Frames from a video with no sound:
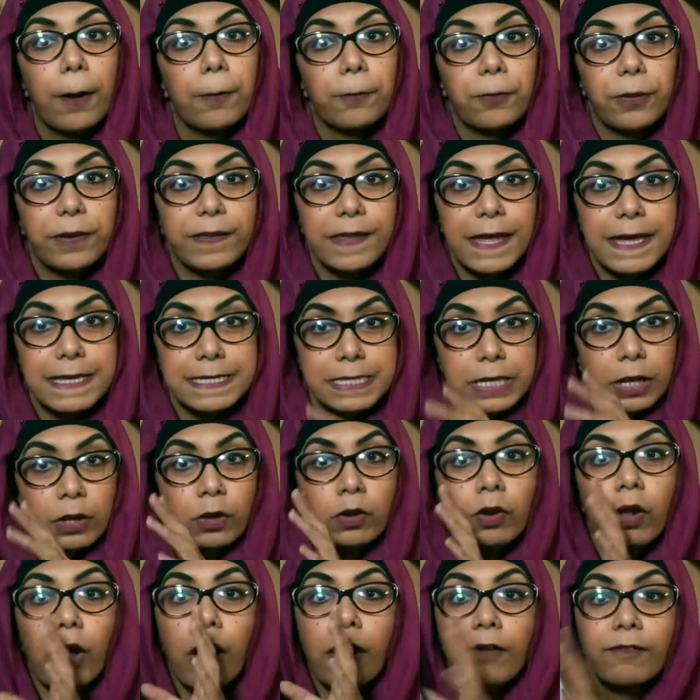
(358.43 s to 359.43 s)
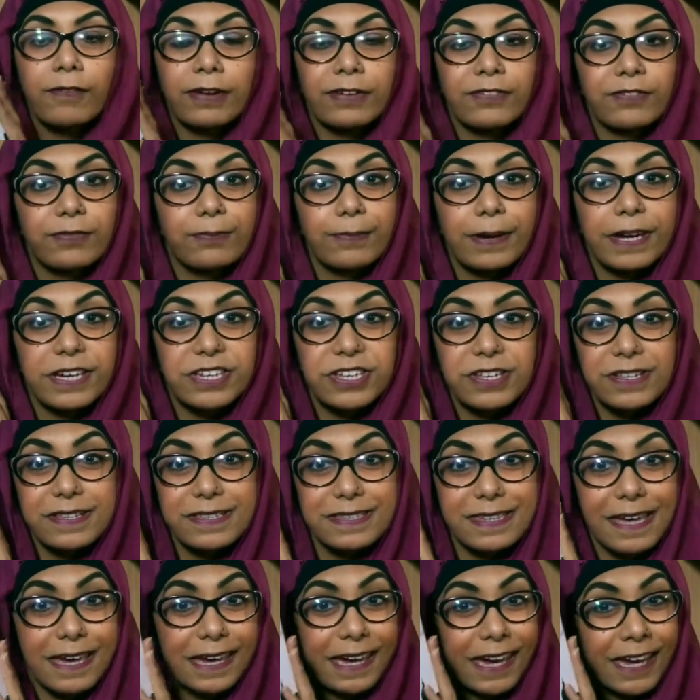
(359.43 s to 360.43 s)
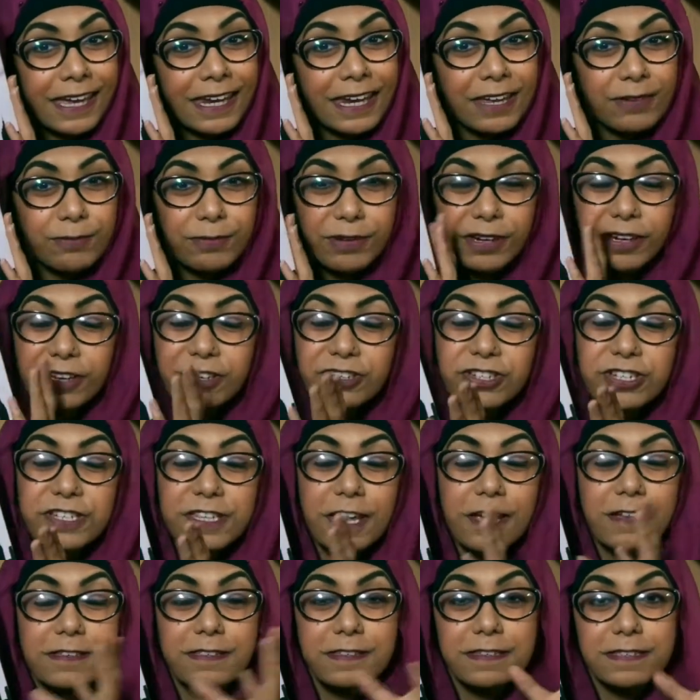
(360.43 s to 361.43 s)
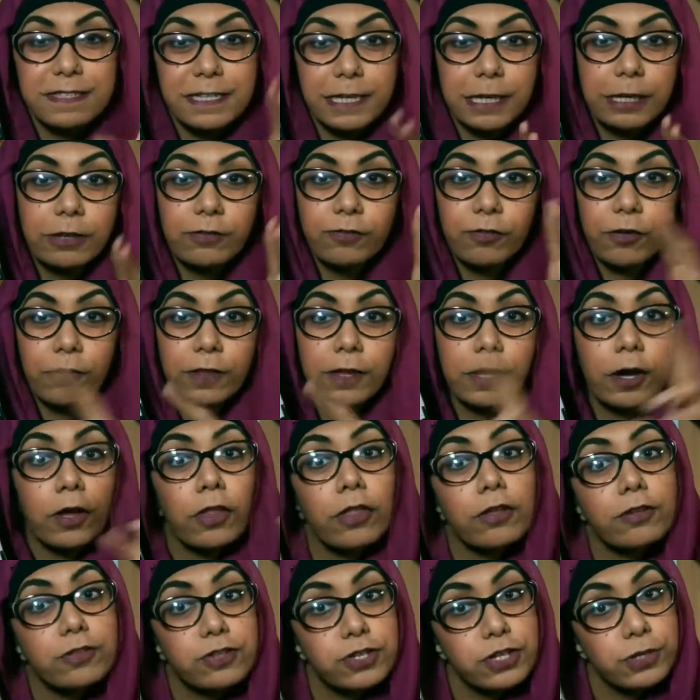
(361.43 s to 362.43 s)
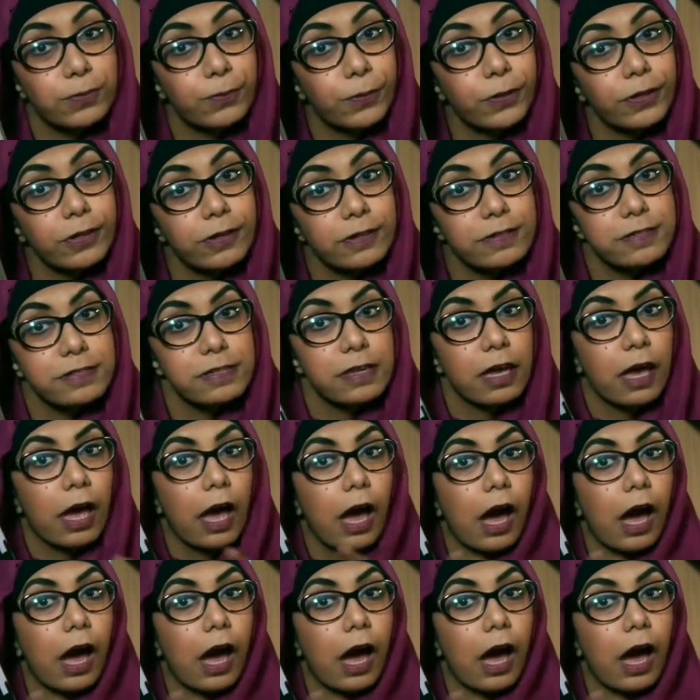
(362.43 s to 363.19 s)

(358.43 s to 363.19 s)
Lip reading: But there's a lot of information to take in it because she sets the scene for the other two books